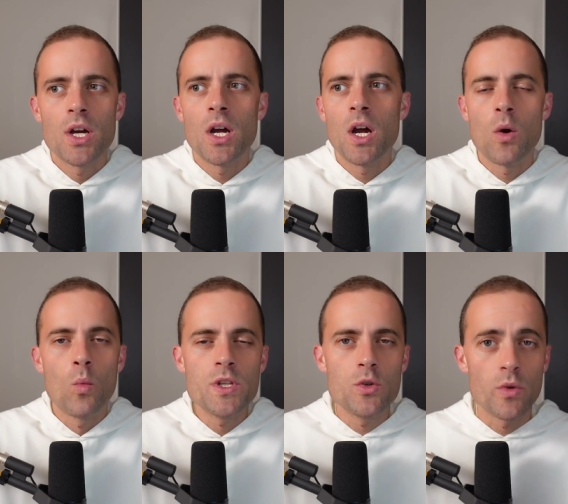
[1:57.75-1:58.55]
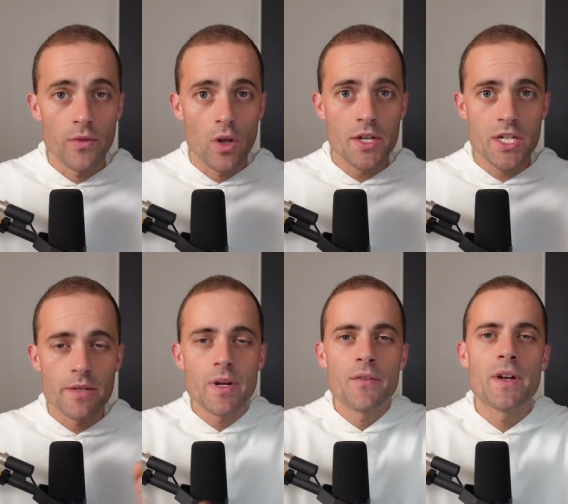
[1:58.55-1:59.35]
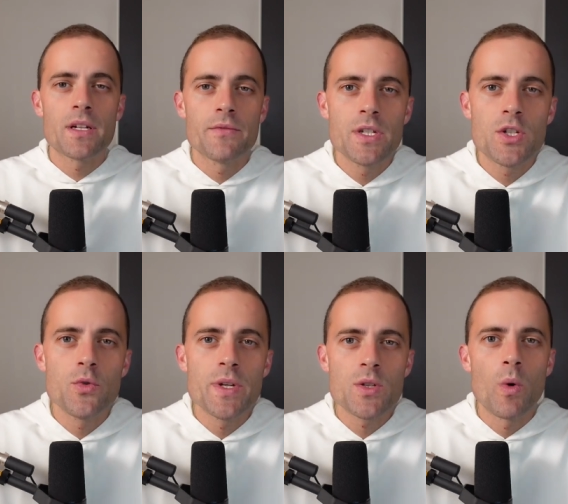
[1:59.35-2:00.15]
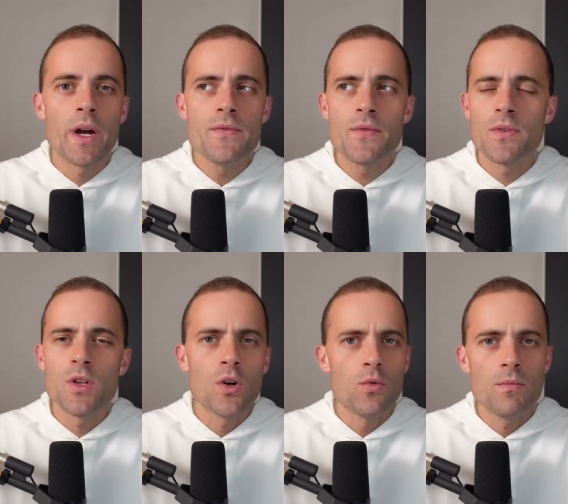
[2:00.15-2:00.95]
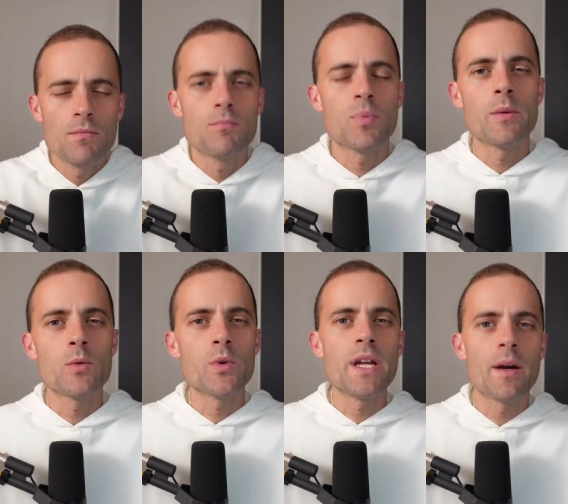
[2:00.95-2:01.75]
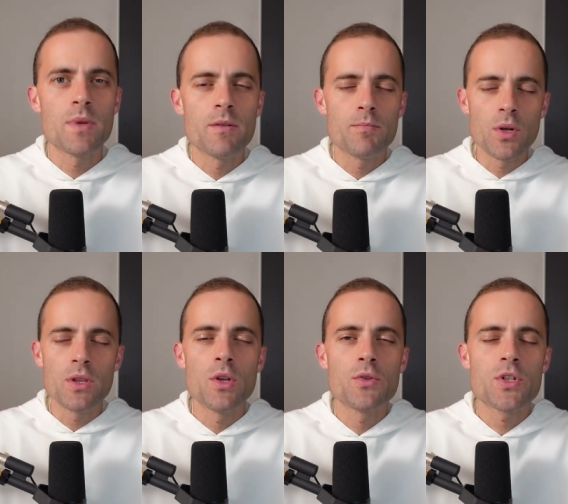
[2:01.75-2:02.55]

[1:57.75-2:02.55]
uh, when you have lost him effectively to his wife, though probably would not have been put in